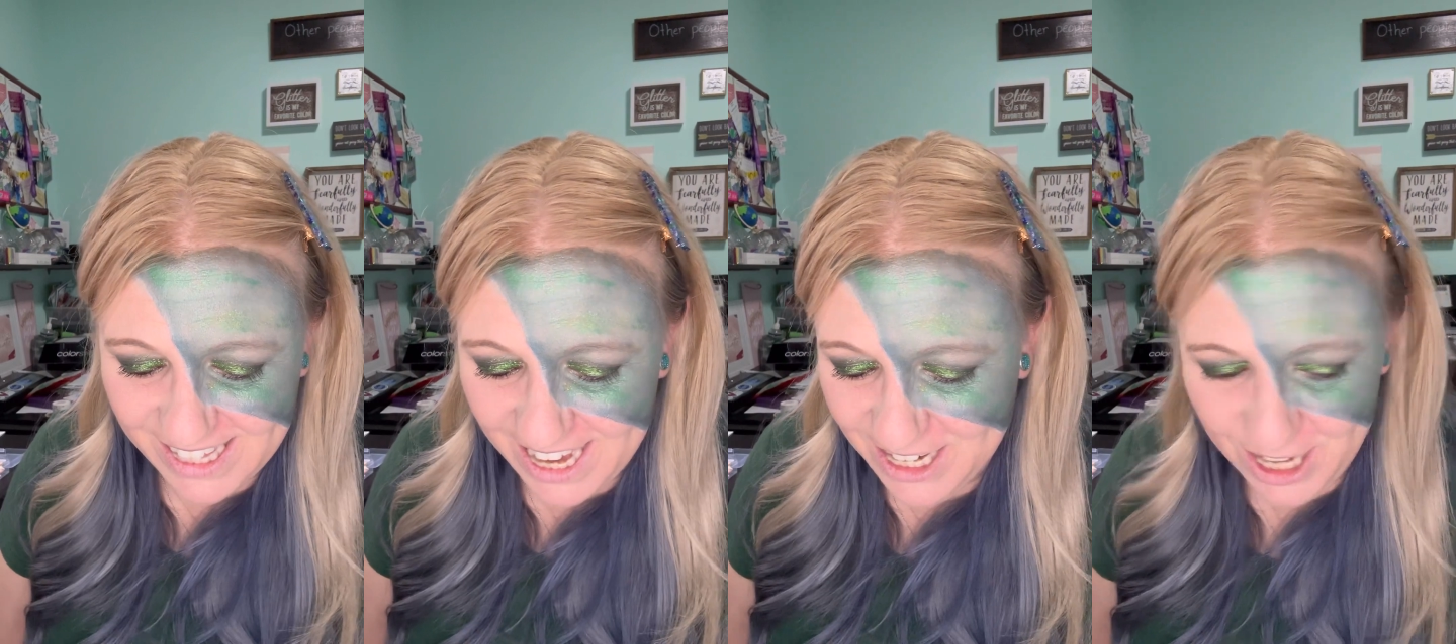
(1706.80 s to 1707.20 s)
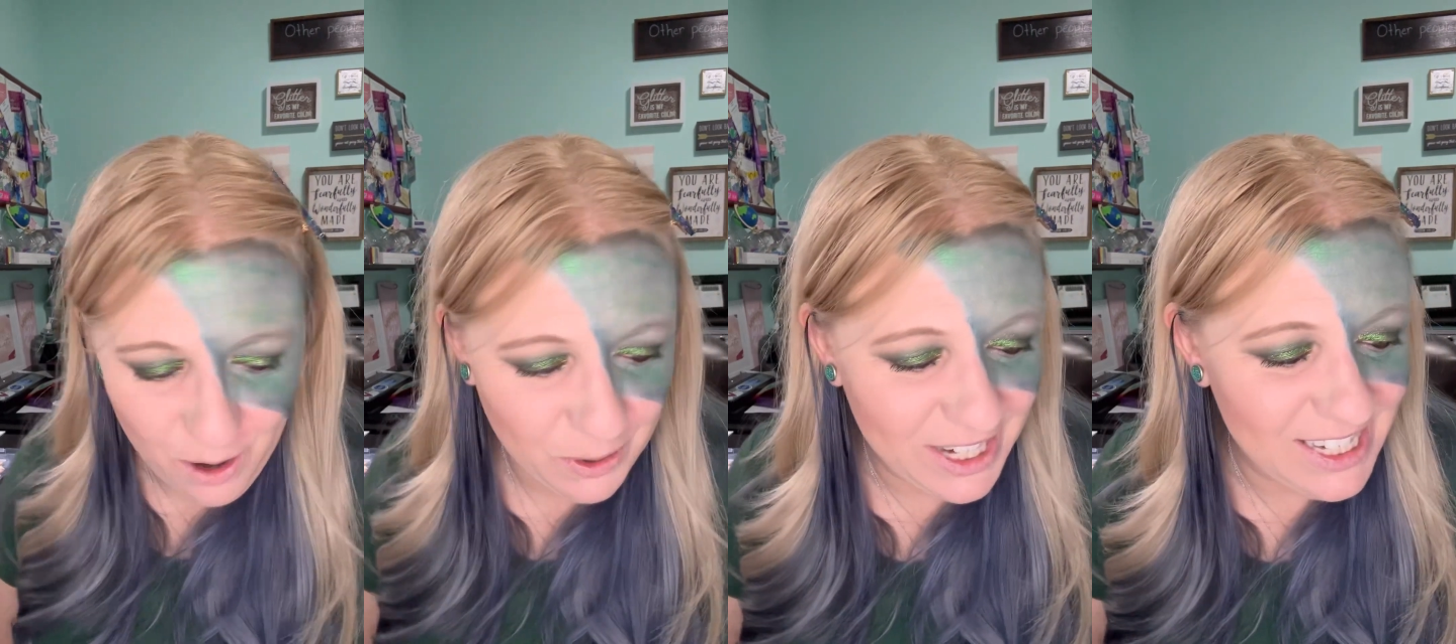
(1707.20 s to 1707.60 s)
I did not
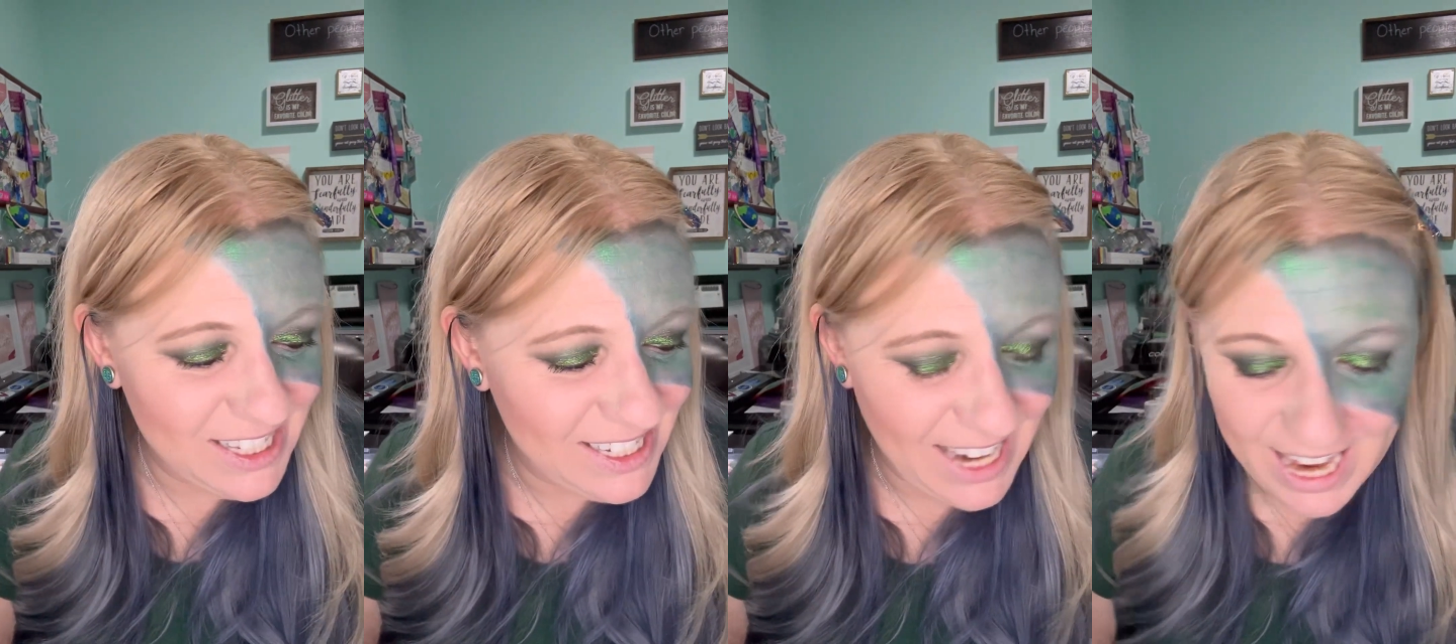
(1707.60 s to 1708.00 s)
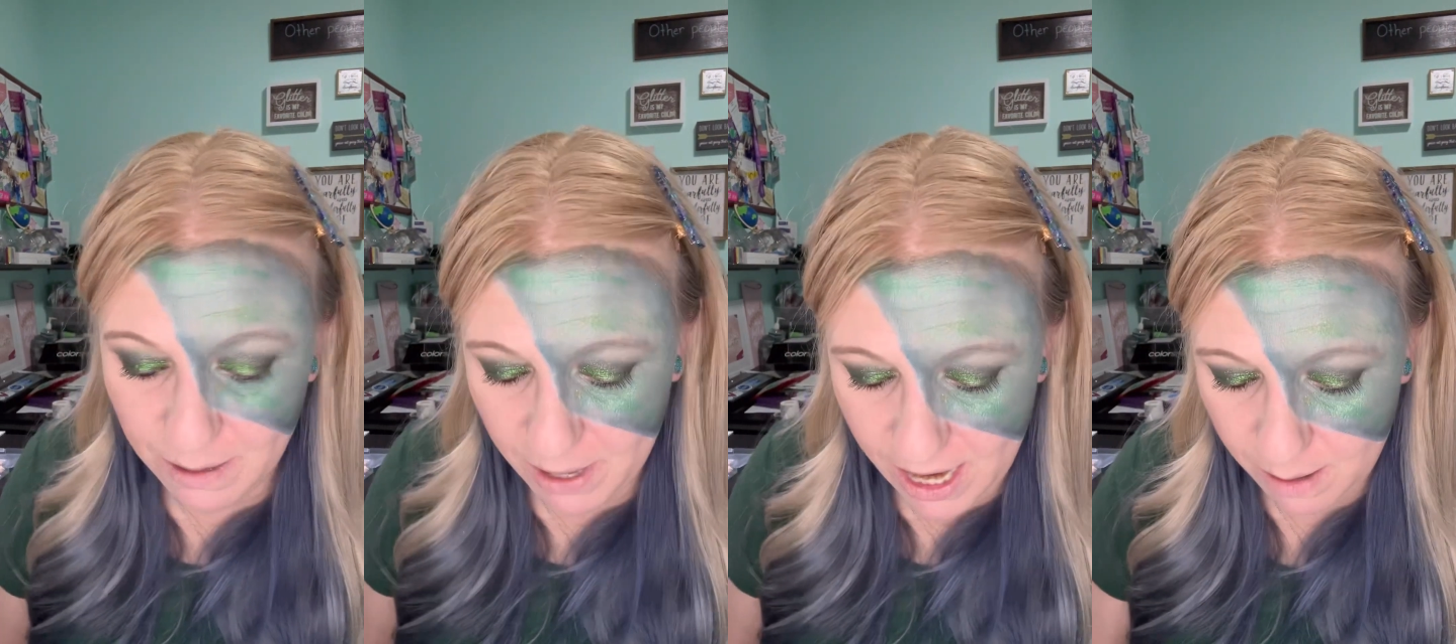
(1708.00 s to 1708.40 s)
want it to stain
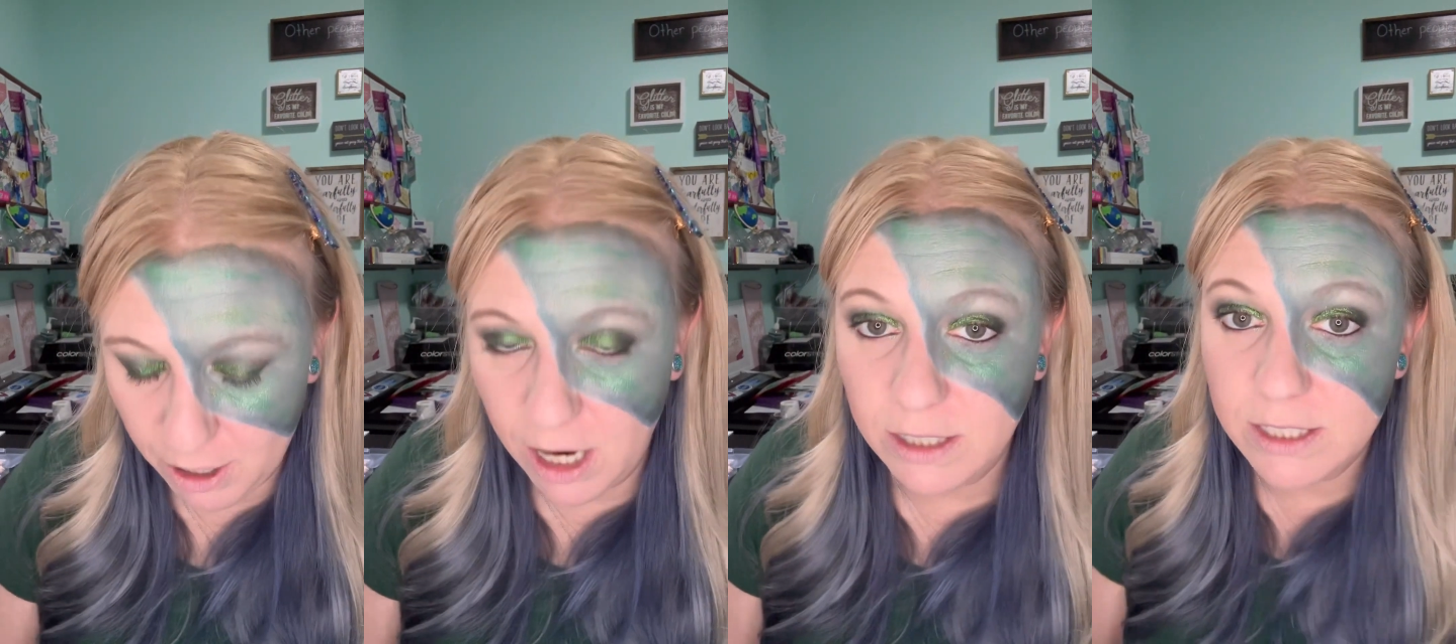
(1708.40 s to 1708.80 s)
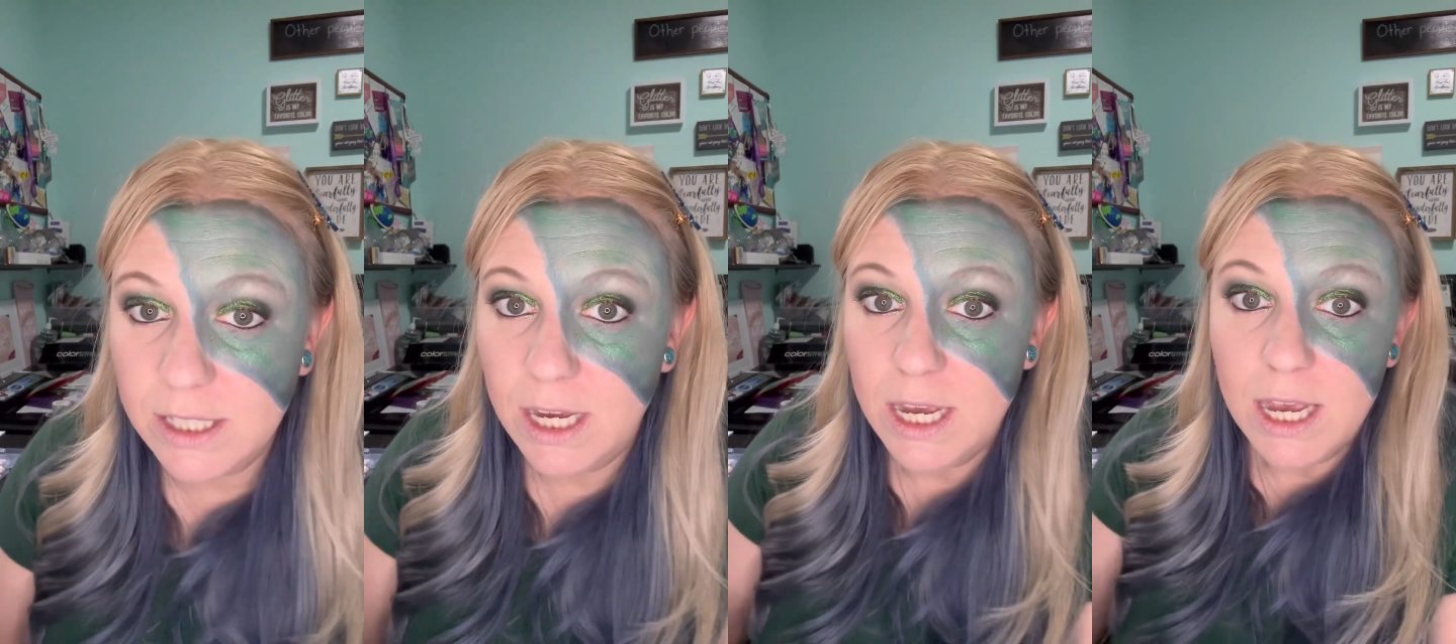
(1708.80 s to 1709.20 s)
my eyebrows.
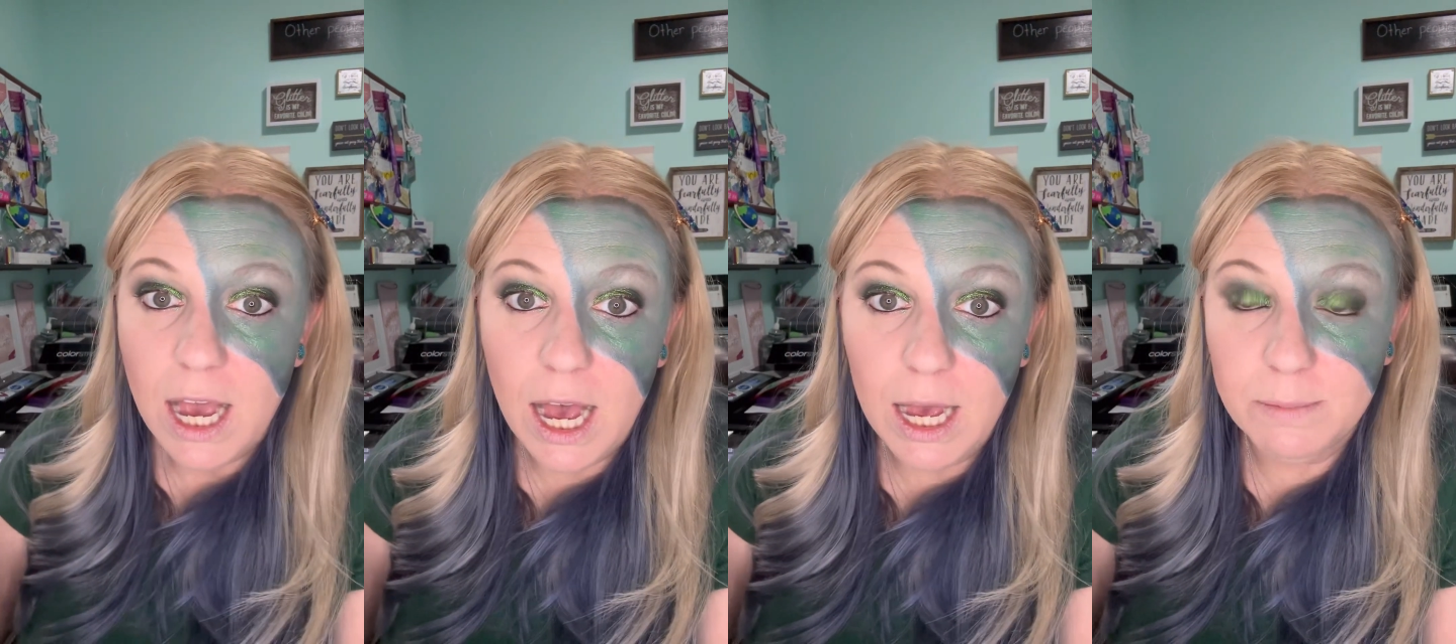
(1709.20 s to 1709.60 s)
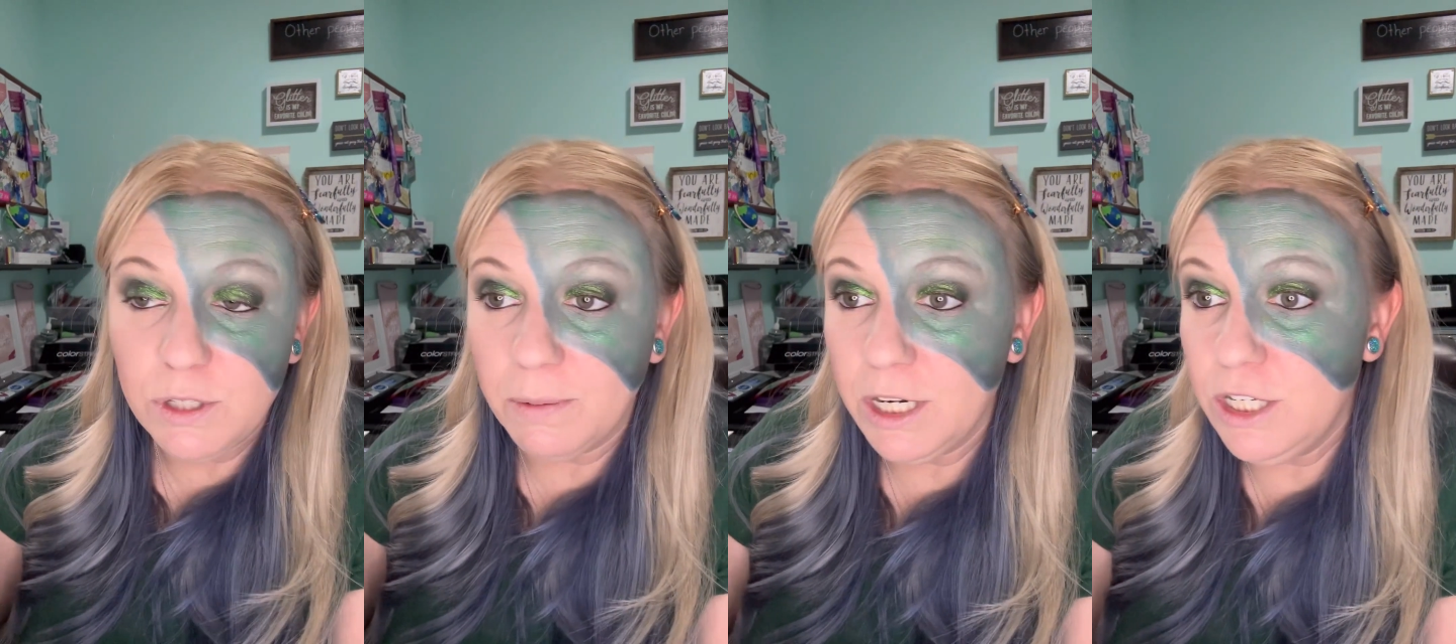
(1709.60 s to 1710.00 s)
So I'm
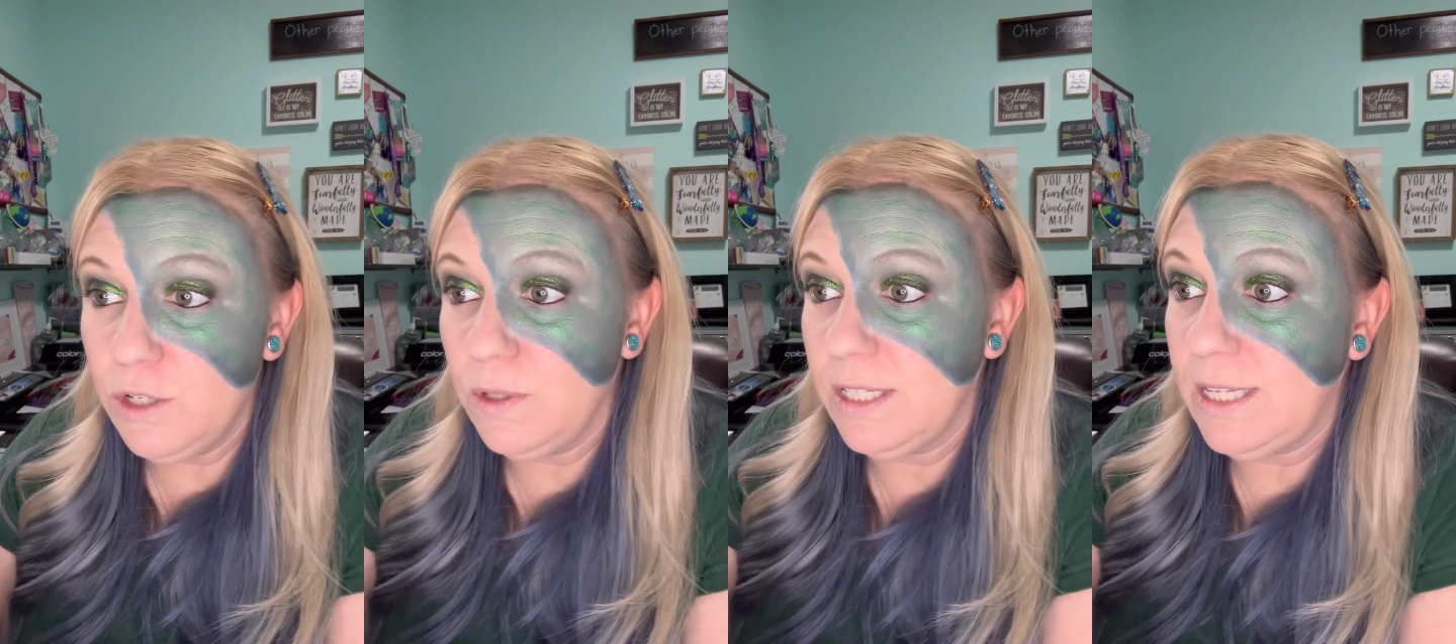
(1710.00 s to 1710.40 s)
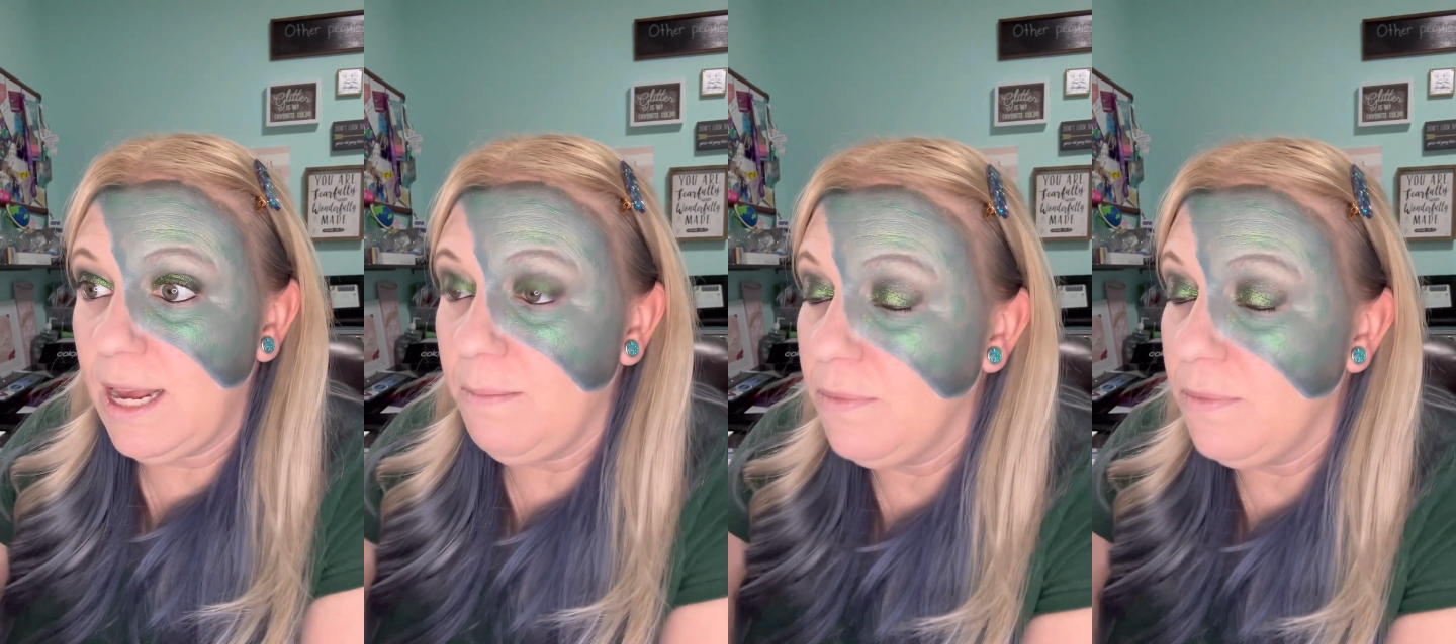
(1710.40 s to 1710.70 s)
going to do the same